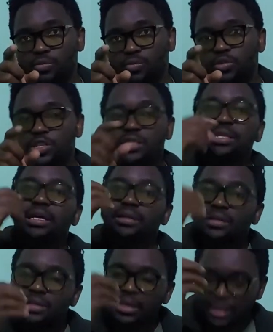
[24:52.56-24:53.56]
which is
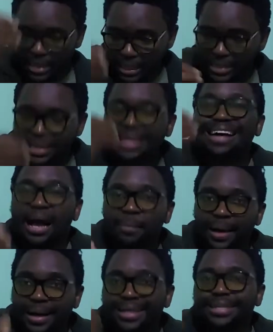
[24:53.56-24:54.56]
the letter
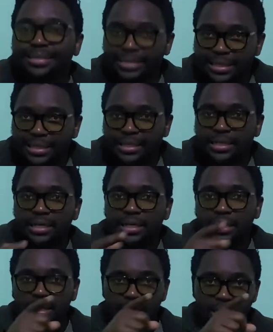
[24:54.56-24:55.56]
gamma in Greek.
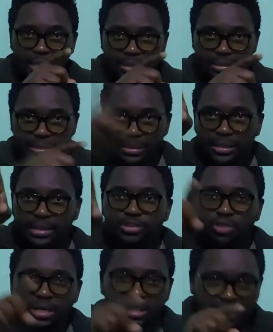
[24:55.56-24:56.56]
It's
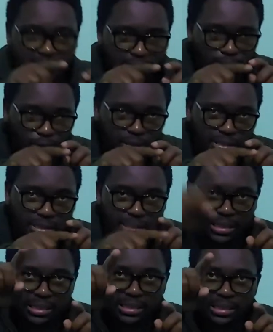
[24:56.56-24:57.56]
literally the symbol is
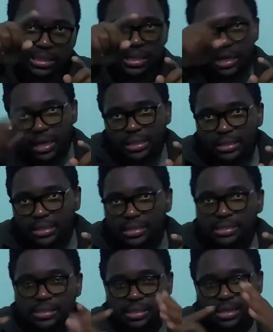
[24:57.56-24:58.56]
this and
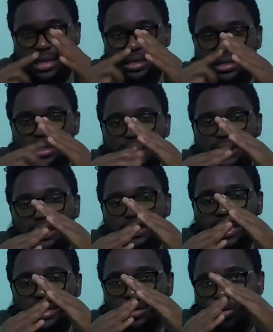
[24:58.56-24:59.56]
this, like
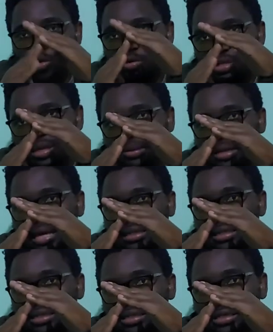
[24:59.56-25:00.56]
like a load like
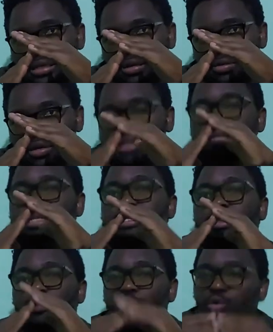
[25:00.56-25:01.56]
this. It is
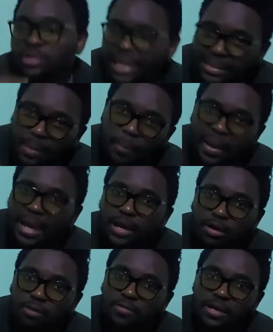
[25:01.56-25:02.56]
the load at the
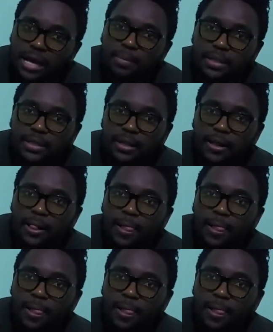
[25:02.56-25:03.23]
back of a camel.